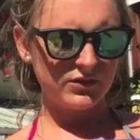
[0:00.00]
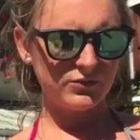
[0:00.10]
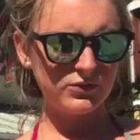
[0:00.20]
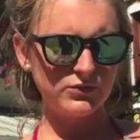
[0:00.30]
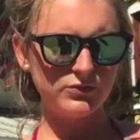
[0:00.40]

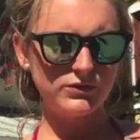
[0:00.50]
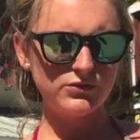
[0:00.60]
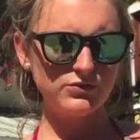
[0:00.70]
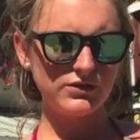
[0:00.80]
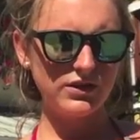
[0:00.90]
What do we
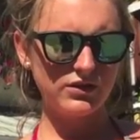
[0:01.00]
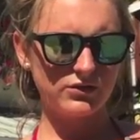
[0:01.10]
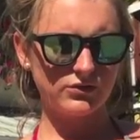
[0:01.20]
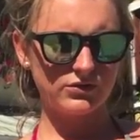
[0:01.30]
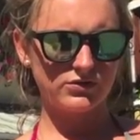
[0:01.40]
do
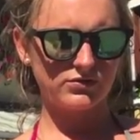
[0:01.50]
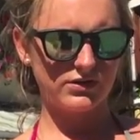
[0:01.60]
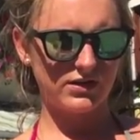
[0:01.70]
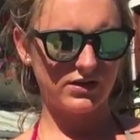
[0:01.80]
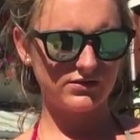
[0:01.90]
now? Antoine
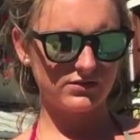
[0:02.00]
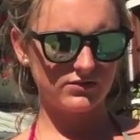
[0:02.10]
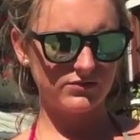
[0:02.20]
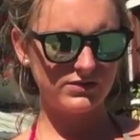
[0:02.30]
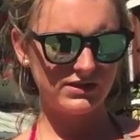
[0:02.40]
asked.
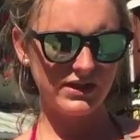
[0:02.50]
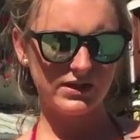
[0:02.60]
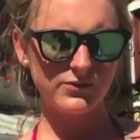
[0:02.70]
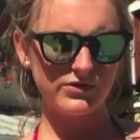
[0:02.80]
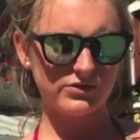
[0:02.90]
We take
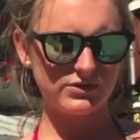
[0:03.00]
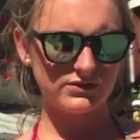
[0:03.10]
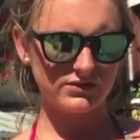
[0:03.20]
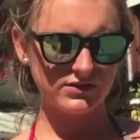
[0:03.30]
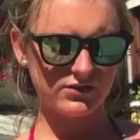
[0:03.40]
him with
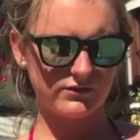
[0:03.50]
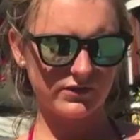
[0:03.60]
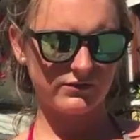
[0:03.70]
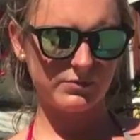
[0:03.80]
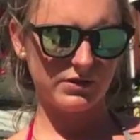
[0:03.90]
us,
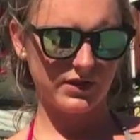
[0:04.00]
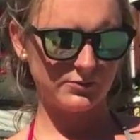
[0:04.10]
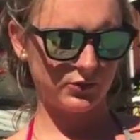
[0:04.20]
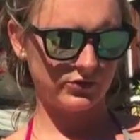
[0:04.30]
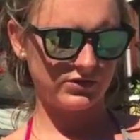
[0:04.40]
Kovac replied,
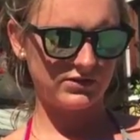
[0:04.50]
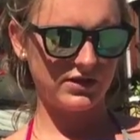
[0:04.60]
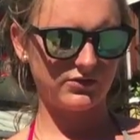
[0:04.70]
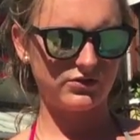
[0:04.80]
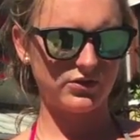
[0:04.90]
pointing
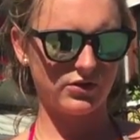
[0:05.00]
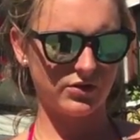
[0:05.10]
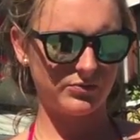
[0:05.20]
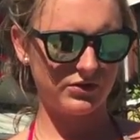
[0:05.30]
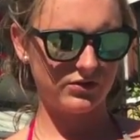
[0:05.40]
down at the
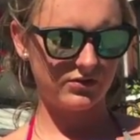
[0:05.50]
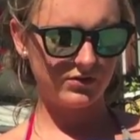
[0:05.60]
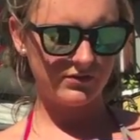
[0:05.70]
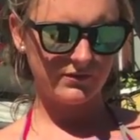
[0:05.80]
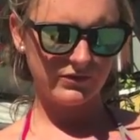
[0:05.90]
carpet.
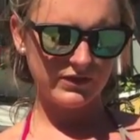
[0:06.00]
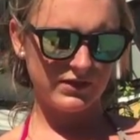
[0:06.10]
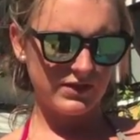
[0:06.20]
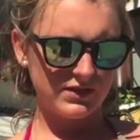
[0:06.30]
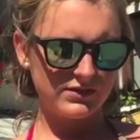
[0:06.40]

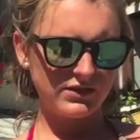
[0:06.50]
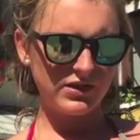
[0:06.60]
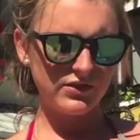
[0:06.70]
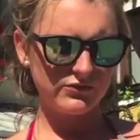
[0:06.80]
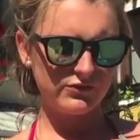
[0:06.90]
They
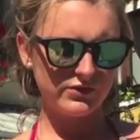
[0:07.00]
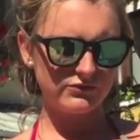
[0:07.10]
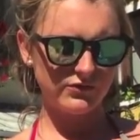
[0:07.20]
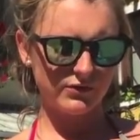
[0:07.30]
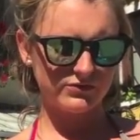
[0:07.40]
carefully
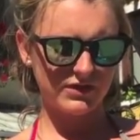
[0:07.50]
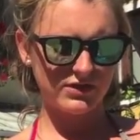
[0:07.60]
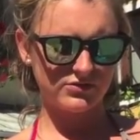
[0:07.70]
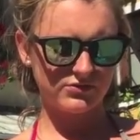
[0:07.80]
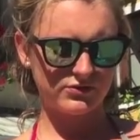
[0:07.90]
rolled
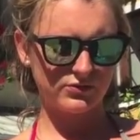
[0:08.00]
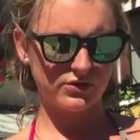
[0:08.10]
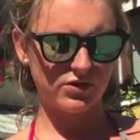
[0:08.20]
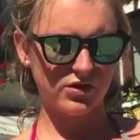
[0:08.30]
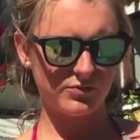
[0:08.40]
Nigel into the
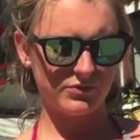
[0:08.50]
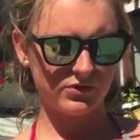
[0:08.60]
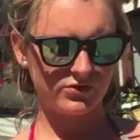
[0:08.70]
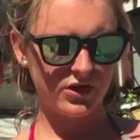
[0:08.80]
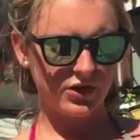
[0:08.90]

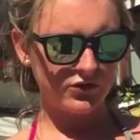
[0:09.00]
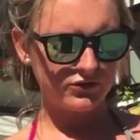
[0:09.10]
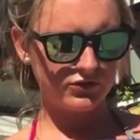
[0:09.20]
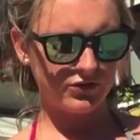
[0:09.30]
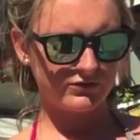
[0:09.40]
carpet,
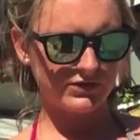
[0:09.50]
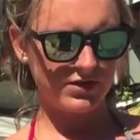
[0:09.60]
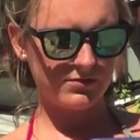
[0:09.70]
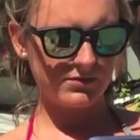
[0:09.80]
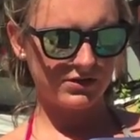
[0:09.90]
shouldered
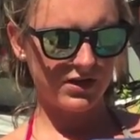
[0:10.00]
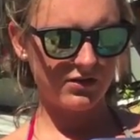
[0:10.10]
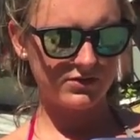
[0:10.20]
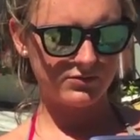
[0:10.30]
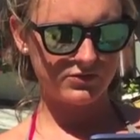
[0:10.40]
him and
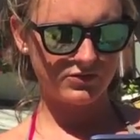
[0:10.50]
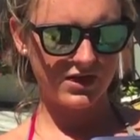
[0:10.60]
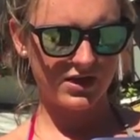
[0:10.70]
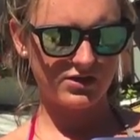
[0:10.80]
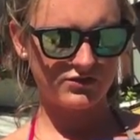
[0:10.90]
carried him to the
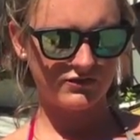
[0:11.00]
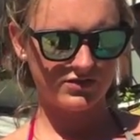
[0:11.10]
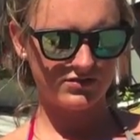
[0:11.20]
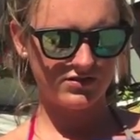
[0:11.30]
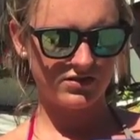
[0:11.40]
edge of the
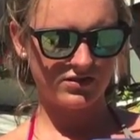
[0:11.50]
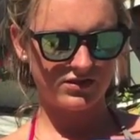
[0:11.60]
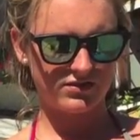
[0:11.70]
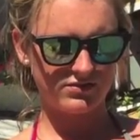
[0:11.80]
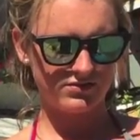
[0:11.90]

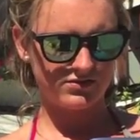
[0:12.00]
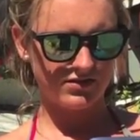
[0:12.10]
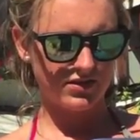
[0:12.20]
staircase.